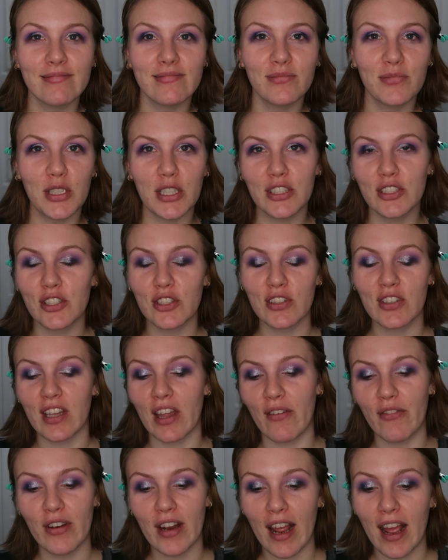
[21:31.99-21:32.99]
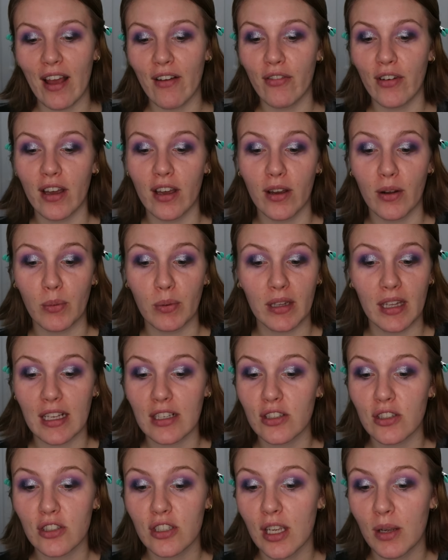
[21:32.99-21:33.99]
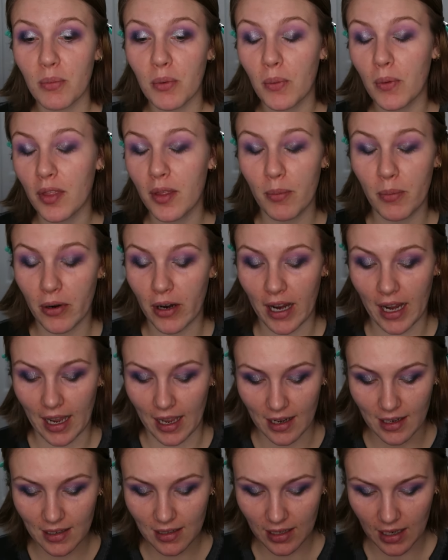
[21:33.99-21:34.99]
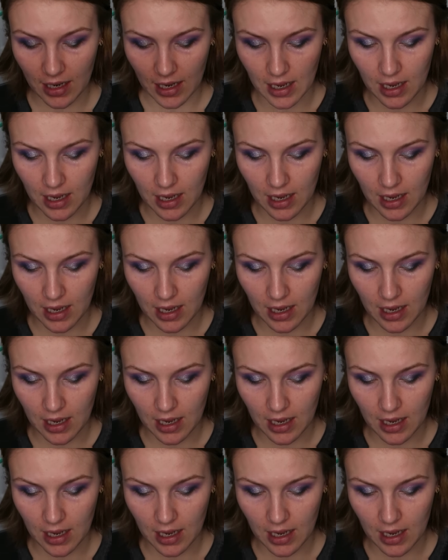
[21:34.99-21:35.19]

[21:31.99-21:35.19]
would just love to have a relationship with a brand.